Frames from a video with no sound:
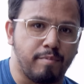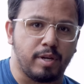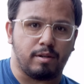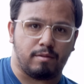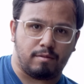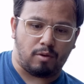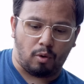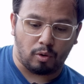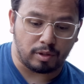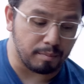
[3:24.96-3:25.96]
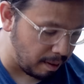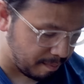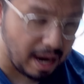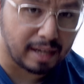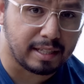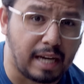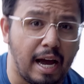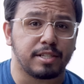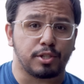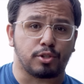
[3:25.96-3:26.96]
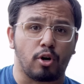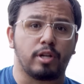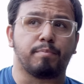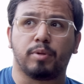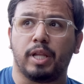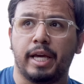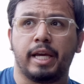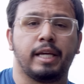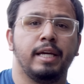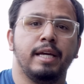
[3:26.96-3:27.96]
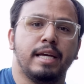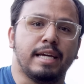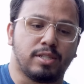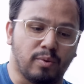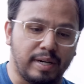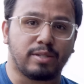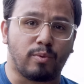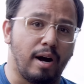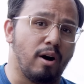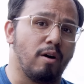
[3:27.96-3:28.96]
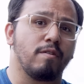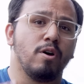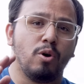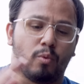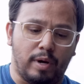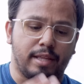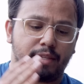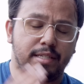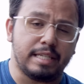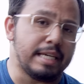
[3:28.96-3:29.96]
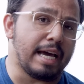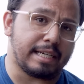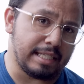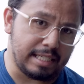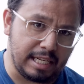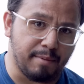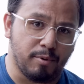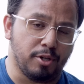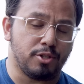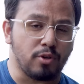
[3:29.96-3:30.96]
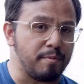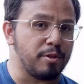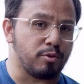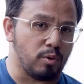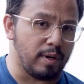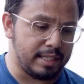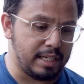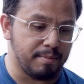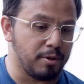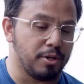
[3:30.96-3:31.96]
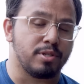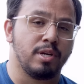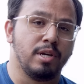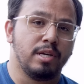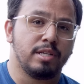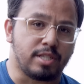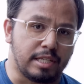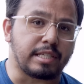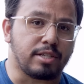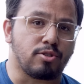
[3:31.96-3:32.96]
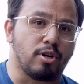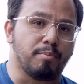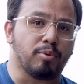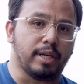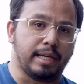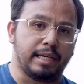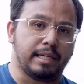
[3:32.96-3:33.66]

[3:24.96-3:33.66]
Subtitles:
been old in my bag. Like I started playing in 2012 with DX T-Birds. So I've been throwing T-Birds since I started playing.